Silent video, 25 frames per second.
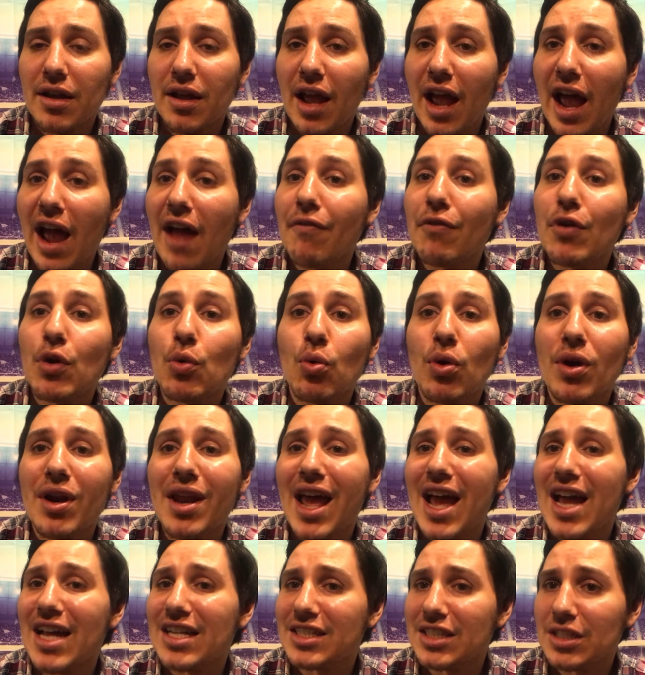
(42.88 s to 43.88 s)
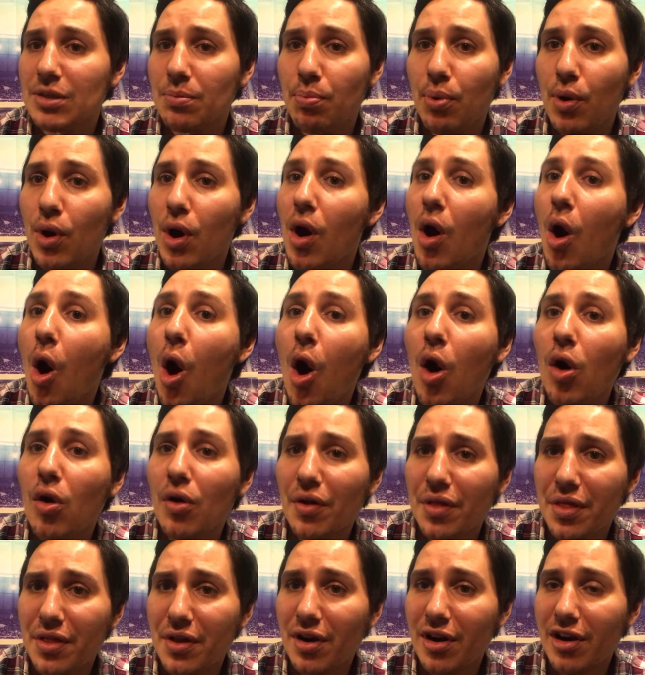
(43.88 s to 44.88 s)
Everyone has to put all
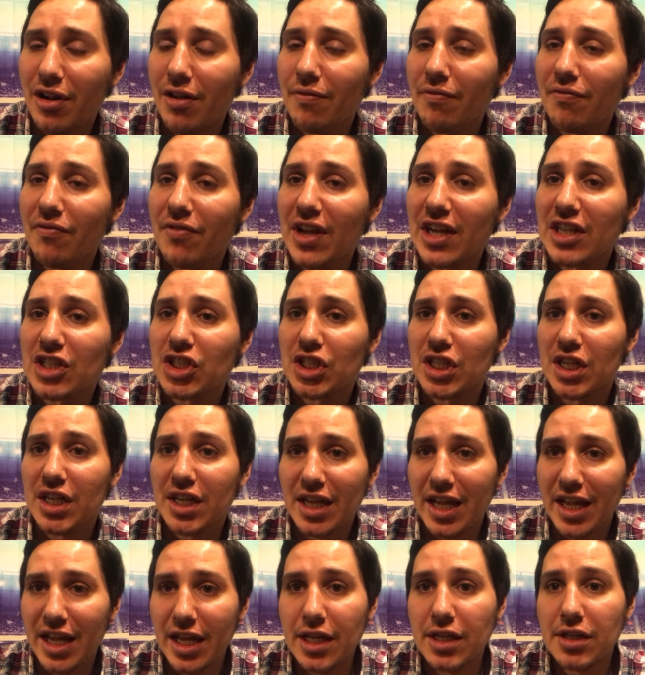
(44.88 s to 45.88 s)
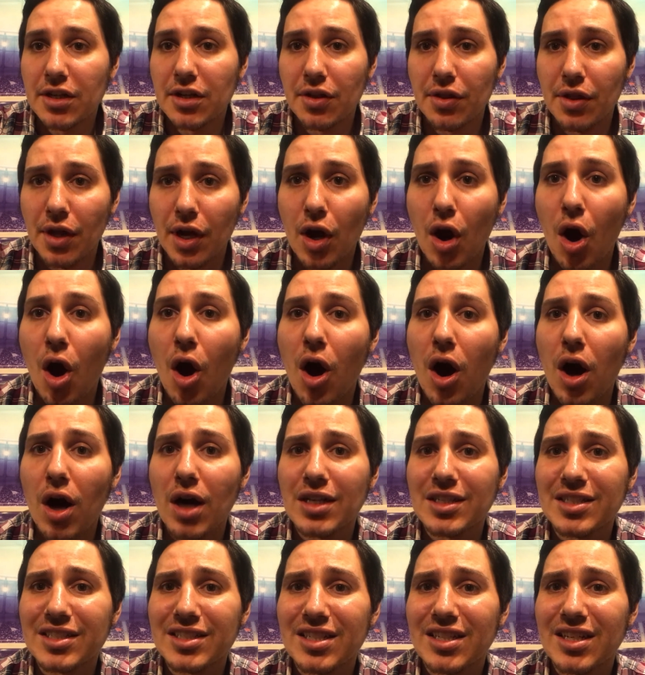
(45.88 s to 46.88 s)
of their conviction into the
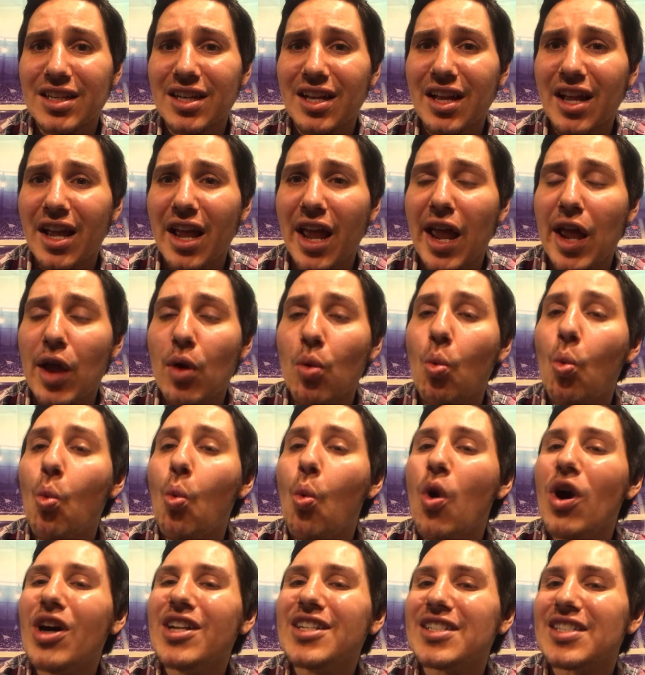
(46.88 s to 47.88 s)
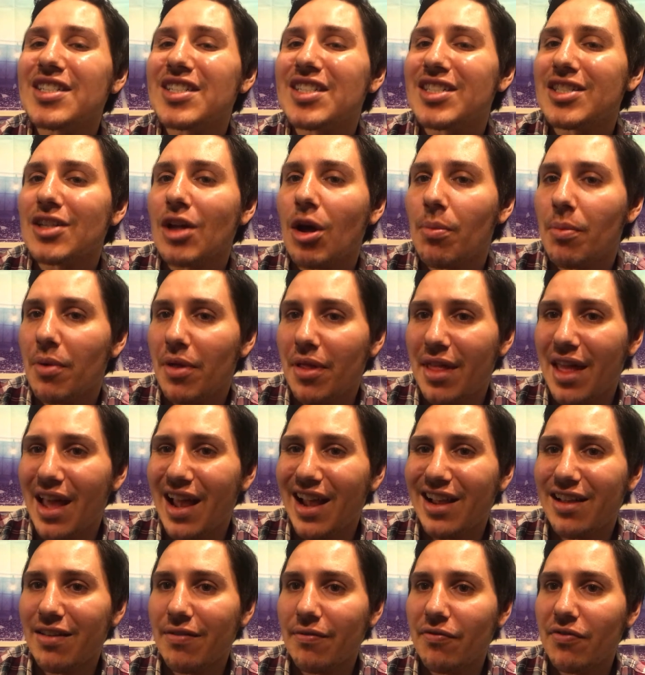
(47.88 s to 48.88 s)
cause. And once some of
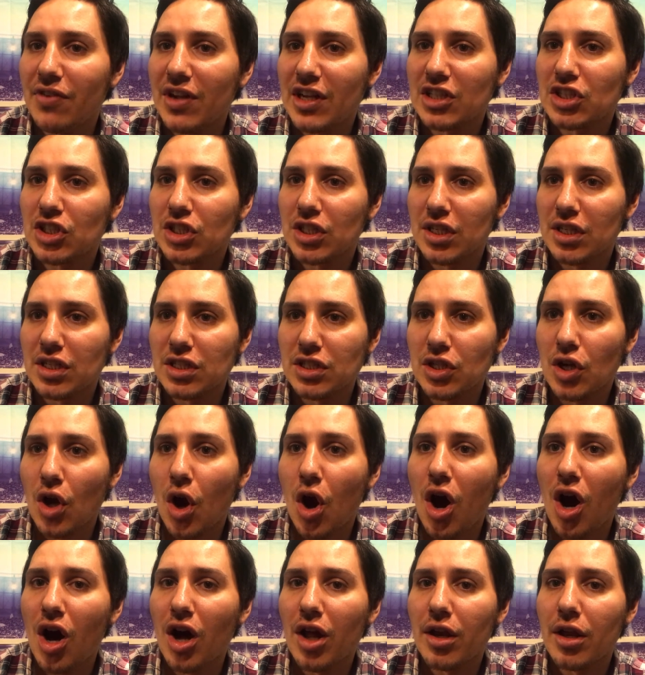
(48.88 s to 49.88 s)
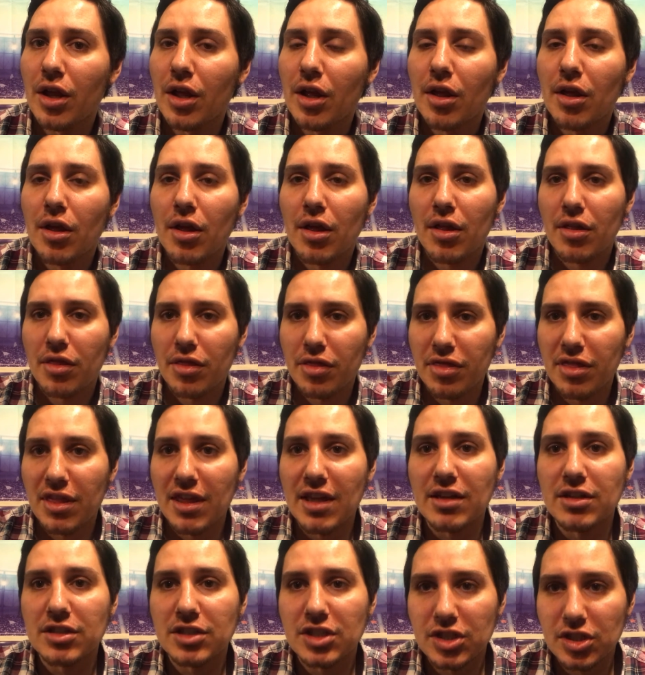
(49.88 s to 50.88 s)
that conviction is gone,
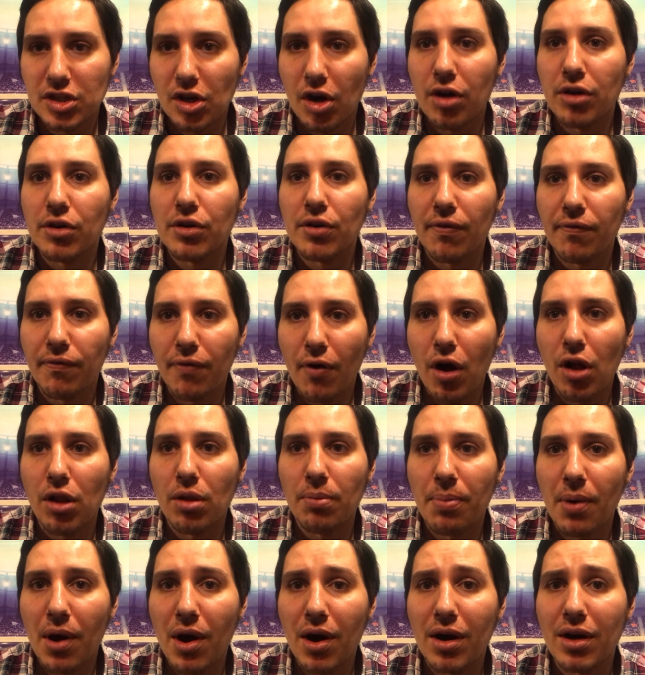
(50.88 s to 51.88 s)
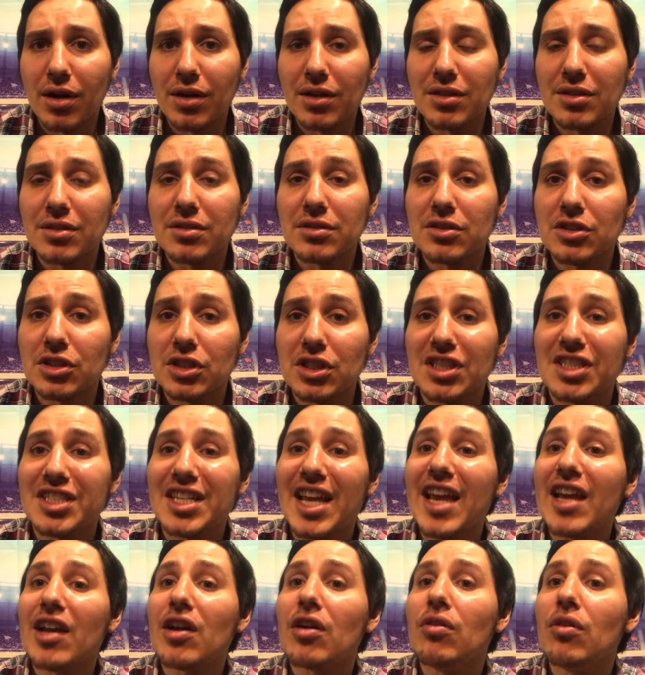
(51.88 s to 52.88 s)
things start to fall apart. Just
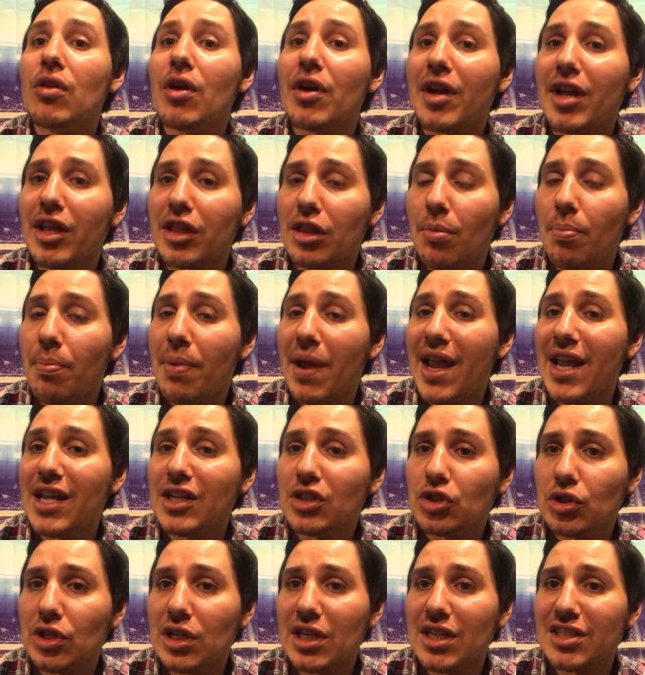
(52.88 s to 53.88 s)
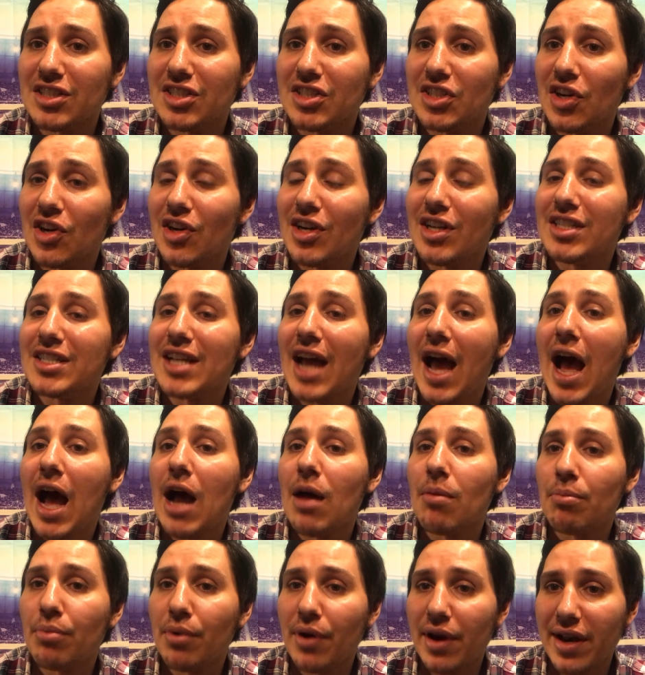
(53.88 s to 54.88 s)
take a look at the Patriots during
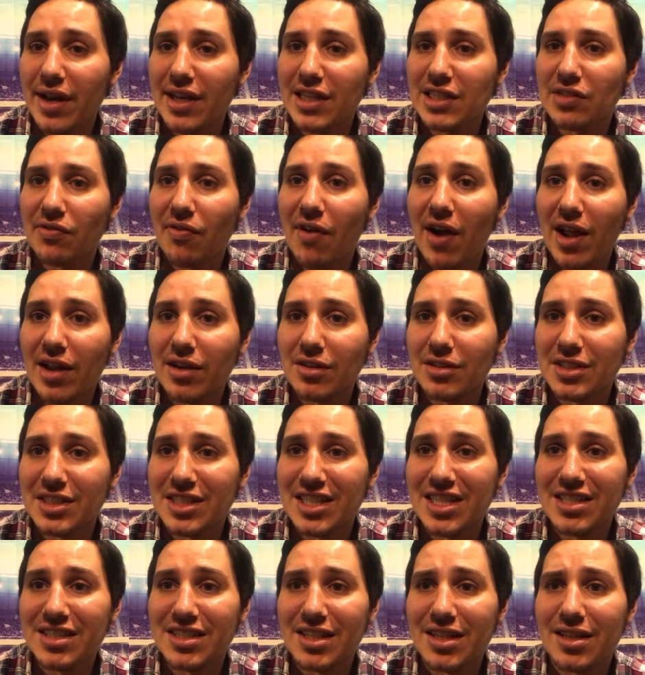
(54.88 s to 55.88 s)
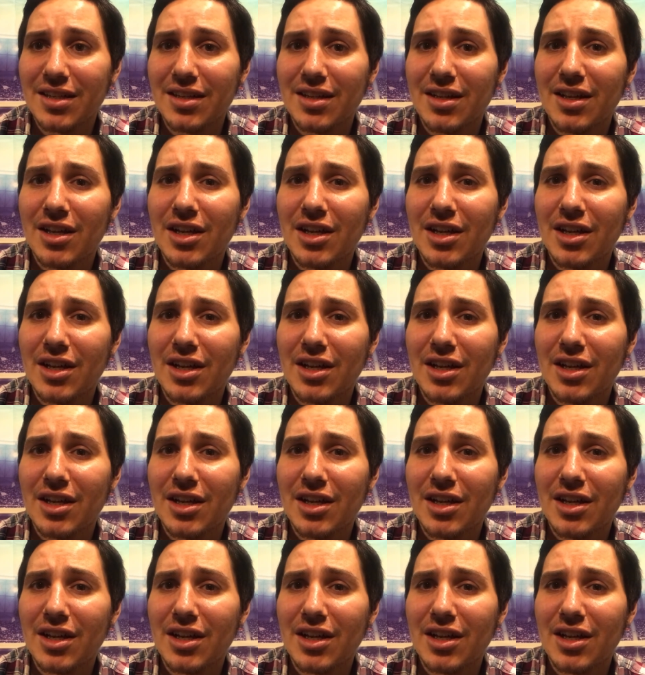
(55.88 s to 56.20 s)
Tom Brady's final season.